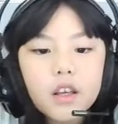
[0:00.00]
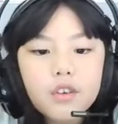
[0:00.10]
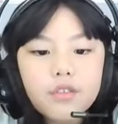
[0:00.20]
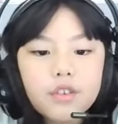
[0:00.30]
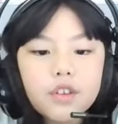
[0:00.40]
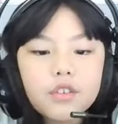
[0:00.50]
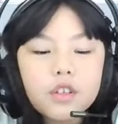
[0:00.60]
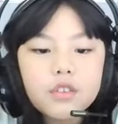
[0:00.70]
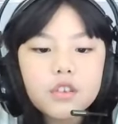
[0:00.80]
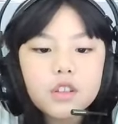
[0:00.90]
Few
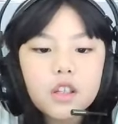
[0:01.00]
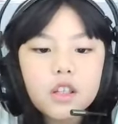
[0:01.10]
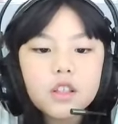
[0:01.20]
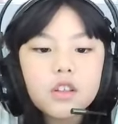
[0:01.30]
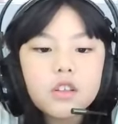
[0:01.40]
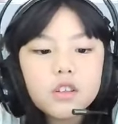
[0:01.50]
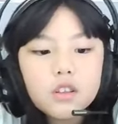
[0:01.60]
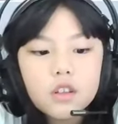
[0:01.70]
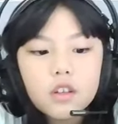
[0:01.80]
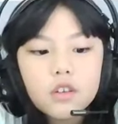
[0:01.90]
years later,
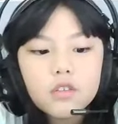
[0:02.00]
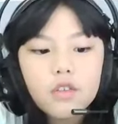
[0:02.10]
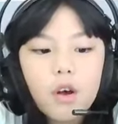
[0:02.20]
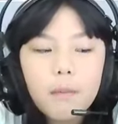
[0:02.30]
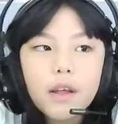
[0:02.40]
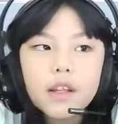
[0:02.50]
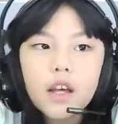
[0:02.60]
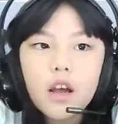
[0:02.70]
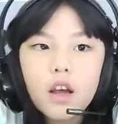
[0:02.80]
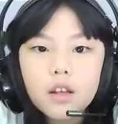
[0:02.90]
Philomena
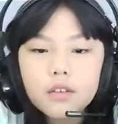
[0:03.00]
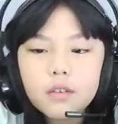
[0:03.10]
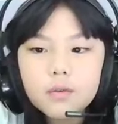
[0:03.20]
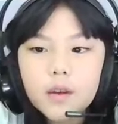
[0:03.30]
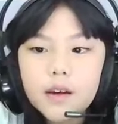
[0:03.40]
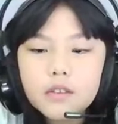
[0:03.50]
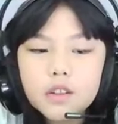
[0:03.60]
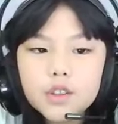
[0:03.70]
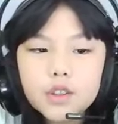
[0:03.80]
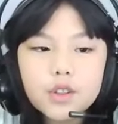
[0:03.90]
and her
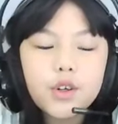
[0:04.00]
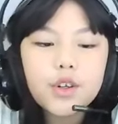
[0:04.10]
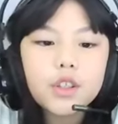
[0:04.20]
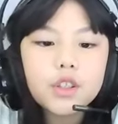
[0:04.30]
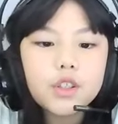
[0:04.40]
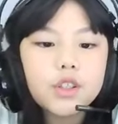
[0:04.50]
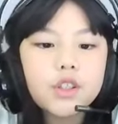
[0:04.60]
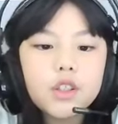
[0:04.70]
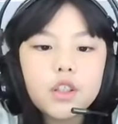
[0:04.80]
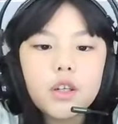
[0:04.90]
parents going to
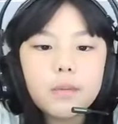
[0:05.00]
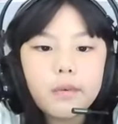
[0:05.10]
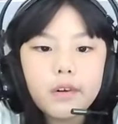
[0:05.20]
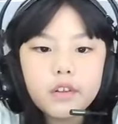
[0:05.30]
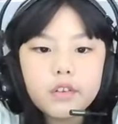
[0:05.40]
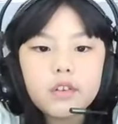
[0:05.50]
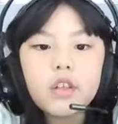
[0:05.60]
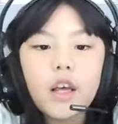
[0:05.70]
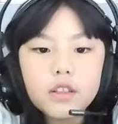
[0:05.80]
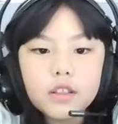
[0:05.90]
the Emperor
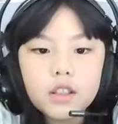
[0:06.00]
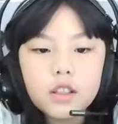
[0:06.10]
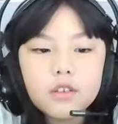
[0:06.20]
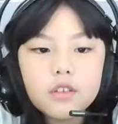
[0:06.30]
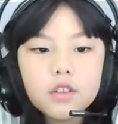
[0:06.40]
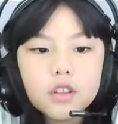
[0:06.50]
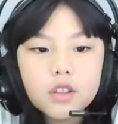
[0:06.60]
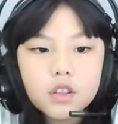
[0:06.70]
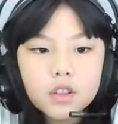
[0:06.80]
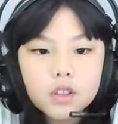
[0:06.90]
Castle
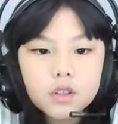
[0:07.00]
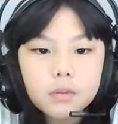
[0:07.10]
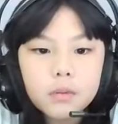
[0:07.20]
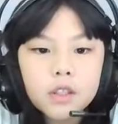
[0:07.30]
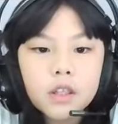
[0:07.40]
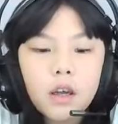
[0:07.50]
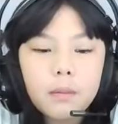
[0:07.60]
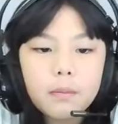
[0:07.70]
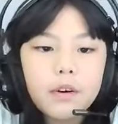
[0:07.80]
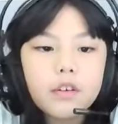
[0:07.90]
to meet the
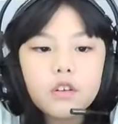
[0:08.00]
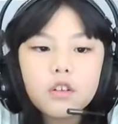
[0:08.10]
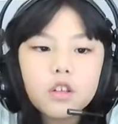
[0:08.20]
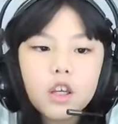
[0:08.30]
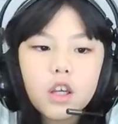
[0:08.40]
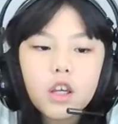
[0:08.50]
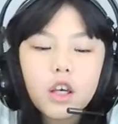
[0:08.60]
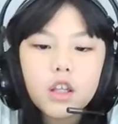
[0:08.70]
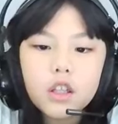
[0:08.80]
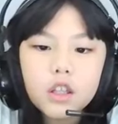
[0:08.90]
Emperor
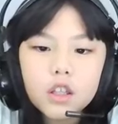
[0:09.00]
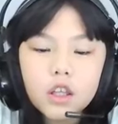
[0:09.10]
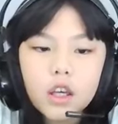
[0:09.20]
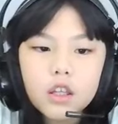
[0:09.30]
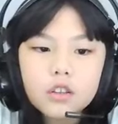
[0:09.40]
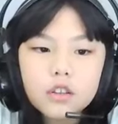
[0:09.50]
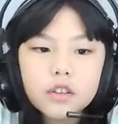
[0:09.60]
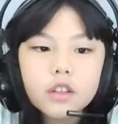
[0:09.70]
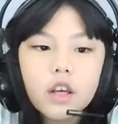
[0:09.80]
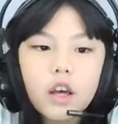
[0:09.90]
and in the
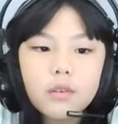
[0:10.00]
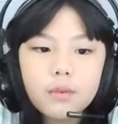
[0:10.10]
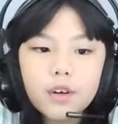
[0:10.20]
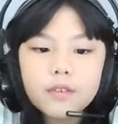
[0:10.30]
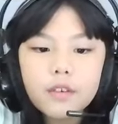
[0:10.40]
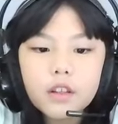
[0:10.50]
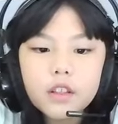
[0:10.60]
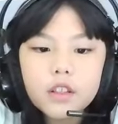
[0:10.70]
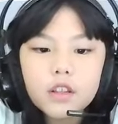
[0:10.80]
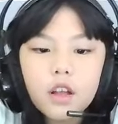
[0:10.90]
castle the emperor fell
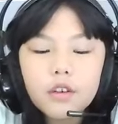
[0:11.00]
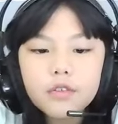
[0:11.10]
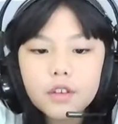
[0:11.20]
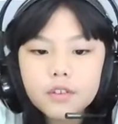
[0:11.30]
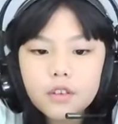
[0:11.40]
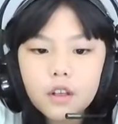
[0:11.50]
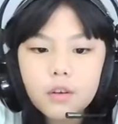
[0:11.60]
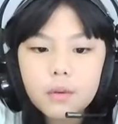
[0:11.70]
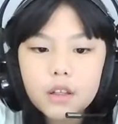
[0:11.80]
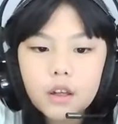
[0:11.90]
in love with
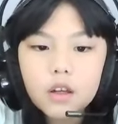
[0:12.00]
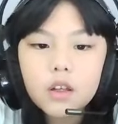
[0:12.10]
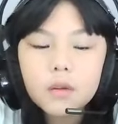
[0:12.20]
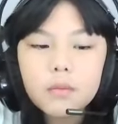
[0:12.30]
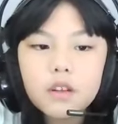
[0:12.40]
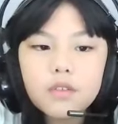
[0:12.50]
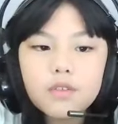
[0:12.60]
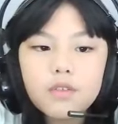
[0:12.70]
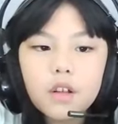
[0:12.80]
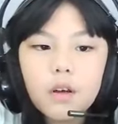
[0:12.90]
Philomena, but
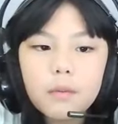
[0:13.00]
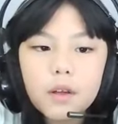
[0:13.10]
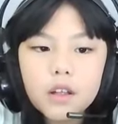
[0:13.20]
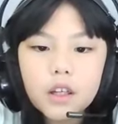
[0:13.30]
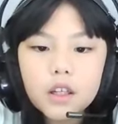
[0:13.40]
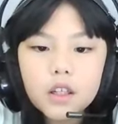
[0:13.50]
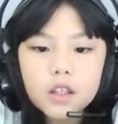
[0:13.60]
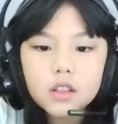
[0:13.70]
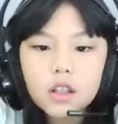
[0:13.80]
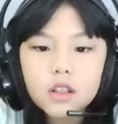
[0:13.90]
Philomena
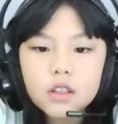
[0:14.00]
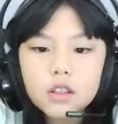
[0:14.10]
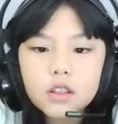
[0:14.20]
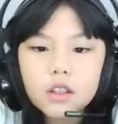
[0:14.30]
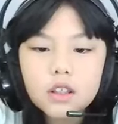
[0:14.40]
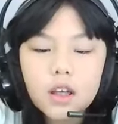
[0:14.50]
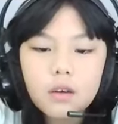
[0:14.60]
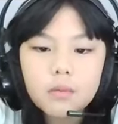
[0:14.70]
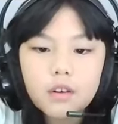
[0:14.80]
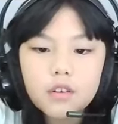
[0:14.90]
doesn't like the
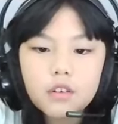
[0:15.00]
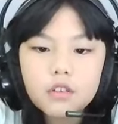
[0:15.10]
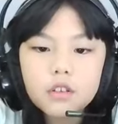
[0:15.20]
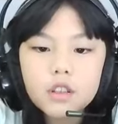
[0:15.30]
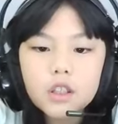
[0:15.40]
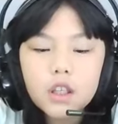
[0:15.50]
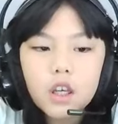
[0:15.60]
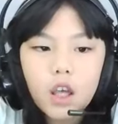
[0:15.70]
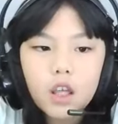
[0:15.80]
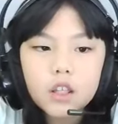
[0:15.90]
emperor,
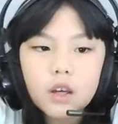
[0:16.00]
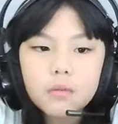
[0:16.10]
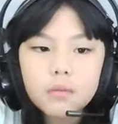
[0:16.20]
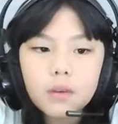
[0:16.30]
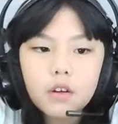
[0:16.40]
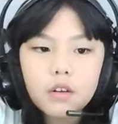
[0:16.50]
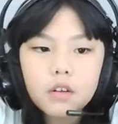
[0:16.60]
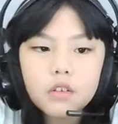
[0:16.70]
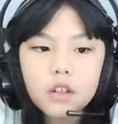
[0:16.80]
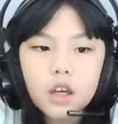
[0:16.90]
and the
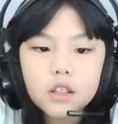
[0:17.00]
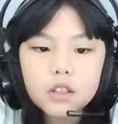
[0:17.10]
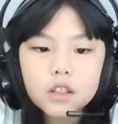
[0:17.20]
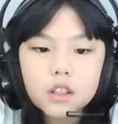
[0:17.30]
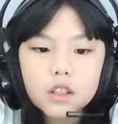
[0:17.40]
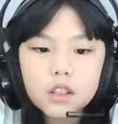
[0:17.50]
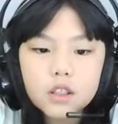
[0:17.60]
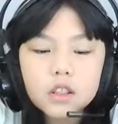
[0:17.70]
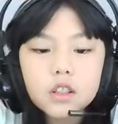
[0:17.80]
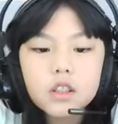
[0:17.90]
emperor asked
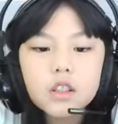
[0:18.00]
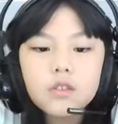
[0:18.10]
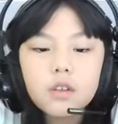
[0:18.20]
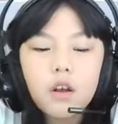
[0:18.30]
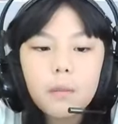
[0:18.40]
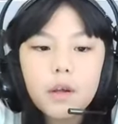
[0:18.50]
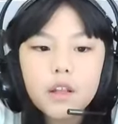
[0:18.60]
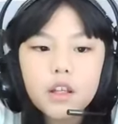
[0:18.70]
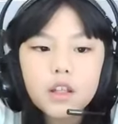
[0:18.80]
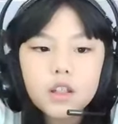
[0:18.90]

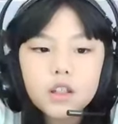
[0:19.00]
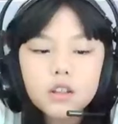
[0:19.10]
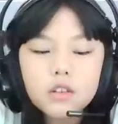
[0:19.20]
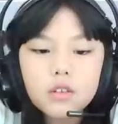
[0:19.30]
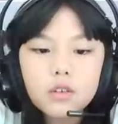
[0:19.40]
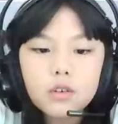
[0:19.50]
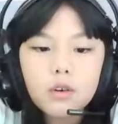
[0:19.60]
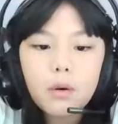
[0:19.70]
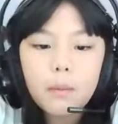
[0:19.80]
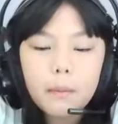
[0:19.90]
Philomena to
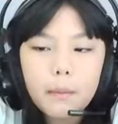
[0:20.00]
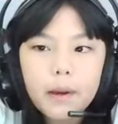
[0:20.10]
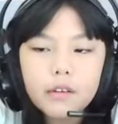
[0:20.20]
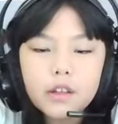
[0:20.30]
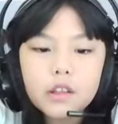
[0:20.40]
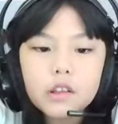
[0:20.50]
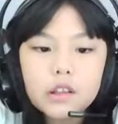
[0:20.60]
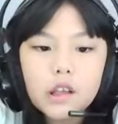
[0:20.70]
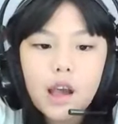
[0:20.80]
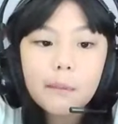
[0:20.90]
marry
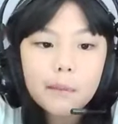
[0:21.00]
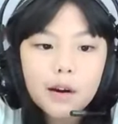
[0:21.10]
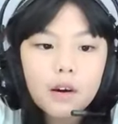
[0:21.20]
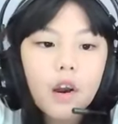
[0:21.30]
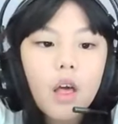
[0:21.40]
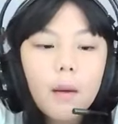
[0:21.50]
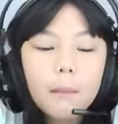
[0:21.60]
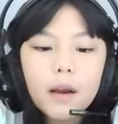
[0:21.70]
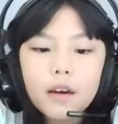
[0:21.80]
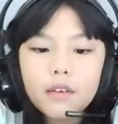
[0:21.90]
the emperor,
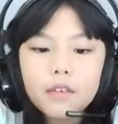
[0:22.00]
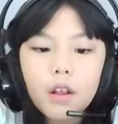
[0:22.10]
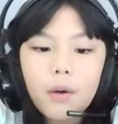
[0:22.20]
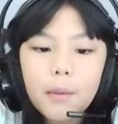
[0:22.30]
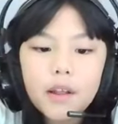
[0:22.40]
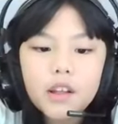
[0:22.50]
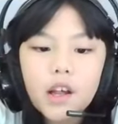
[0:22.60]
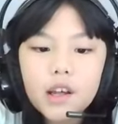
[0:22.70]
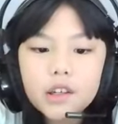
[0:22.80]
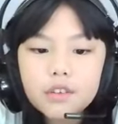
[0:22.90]
but
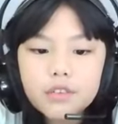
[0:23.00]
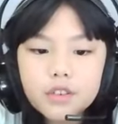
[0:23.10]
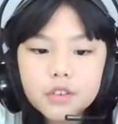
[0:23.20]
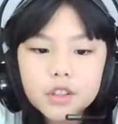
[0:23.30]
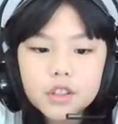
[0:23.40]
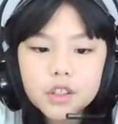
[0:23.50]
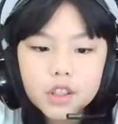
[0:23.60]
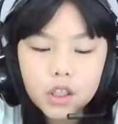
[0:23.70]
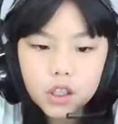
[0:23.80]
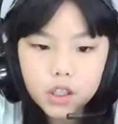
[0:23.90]
Philomena refused
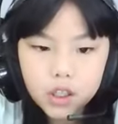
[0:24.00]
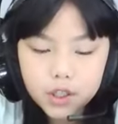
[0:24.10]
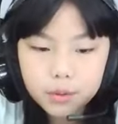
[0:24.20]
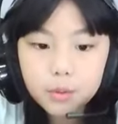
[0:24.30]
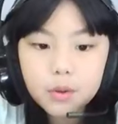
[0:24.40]
no,